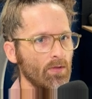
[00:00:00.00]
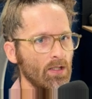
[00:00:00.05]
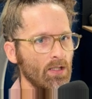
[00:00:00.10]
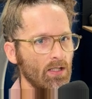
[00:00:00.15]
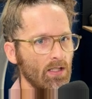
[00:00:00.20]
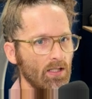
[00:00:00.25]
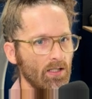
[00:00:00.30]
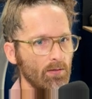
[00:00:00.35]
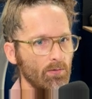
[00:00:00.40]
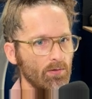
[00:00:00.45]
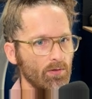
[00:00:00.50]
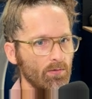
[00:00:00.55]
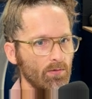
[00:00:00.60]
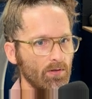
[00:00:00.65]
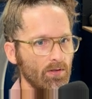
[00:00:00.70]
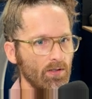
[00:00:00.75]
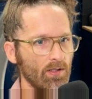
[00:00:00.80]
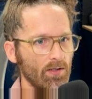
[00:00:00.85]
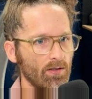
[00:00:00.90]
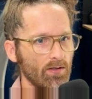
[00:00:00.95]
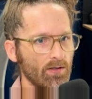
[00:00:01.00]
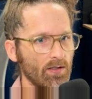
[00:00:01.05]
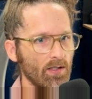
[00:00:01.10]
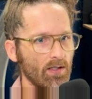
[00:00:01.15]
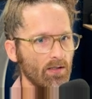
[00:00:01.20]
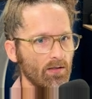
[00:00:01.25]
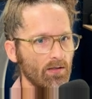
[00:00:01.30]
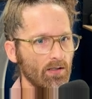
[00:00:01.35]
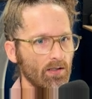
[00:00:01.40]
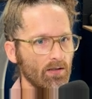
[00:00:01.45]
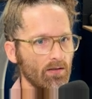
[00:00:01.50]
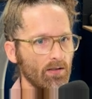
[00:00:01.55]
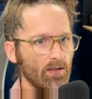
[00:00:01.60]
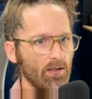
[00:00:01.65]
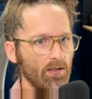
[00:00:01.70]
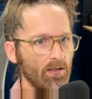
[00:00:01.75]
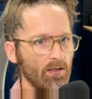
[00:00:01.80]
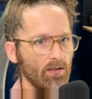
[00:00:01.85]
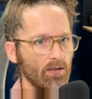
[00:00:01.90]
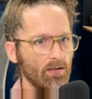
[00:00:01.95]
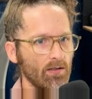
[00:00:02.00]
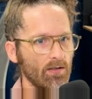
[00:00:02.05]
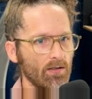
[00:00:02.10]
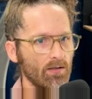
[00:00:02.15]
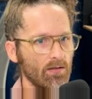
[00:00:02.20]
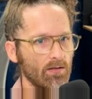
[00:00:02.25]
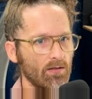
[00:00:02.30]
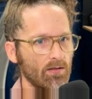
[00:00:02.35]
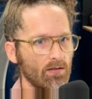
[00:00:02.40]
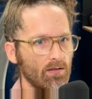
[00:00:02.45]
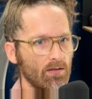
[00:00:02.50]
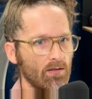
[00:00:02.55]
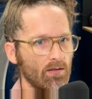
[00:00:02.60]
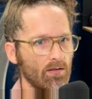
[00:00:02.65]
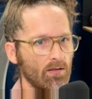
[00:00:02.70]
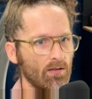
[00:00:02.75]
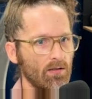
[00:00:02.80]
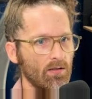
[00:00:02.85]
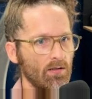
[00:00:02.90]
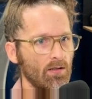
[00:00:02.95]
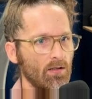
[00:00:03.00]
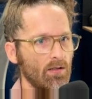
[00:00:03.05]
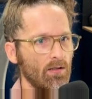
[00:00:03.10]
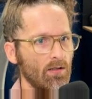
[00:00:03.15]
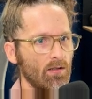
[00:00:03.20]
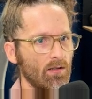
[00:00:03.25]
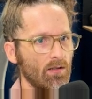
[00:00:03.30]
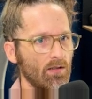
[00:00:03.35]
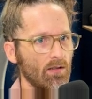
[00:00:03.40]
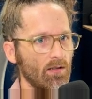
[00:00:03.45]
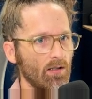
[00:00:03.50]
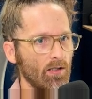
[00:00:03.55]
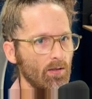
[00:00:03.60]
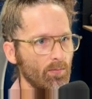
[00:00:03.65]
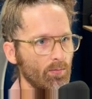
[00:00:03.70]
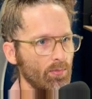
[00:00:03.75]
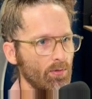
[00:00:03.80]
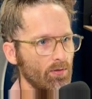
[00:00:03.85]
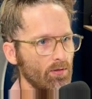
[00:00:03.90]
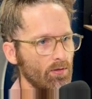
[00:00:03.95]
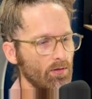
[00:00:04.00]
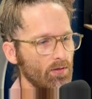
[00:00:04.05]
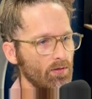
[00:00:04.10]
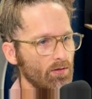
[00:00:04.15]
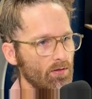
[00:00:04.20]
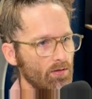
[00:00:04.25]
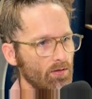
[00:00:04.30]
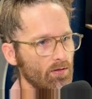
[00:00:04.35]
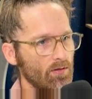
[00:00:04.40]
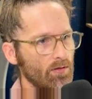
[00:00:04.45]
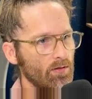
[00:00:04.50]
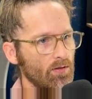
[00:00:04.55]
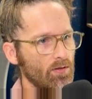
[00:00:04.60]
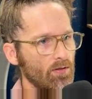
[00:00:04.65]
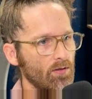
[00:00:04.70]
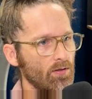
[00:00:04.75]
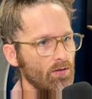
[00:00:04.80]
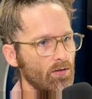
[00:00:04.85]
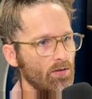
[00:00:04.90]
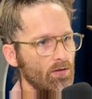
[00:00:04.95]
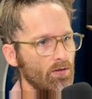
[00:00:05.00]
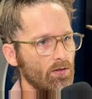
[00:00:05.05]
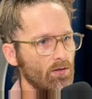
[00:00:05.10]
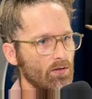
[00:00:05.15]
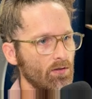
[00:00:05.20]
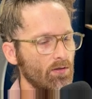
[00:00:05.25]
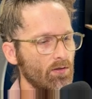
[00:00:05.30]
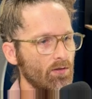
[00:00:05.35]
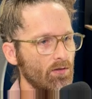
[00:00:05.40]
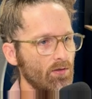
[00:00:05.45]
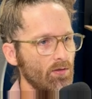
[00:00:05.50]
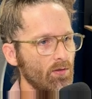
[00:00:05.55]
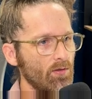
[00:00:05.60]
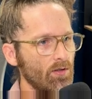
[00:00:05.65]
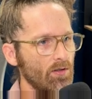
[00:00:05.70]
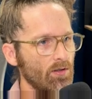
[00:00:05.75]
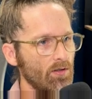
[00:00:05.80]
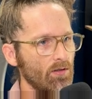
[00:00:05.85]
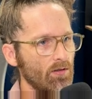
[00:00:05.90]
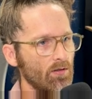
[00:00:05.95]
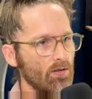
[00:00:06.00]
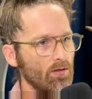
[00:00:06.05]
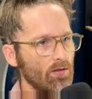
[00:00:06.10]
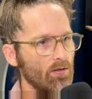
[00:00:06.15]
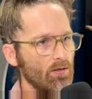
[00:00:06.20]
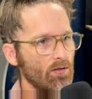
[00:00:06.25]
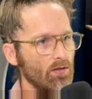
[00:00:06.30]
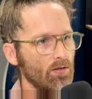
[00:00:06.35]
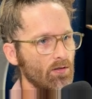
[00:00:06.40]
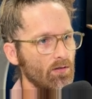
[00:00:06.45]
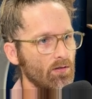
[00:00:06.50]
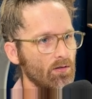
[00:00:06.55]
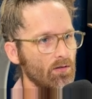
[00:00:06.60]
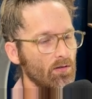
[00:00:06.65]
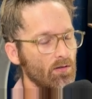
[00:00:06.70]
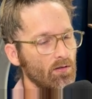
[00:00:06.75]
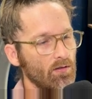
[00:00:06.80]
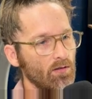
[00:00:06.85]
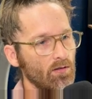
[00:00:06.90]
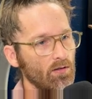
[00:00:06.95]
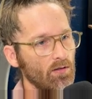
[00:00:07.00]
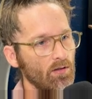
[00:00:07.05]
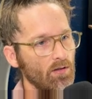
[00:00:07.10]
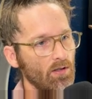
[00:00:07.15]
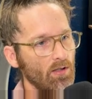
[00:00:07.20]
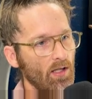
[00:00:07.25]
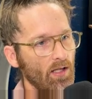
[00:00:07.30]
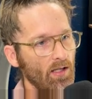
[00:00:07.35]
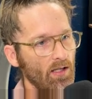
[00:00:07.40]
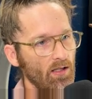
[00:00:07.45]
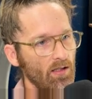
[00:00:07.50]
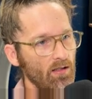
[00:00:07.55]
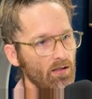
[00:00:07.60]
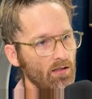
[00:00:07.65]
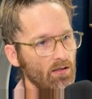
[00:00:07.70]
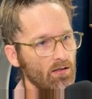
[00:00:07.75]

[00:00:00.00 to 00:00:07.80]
Then we'll do another title down here and put student led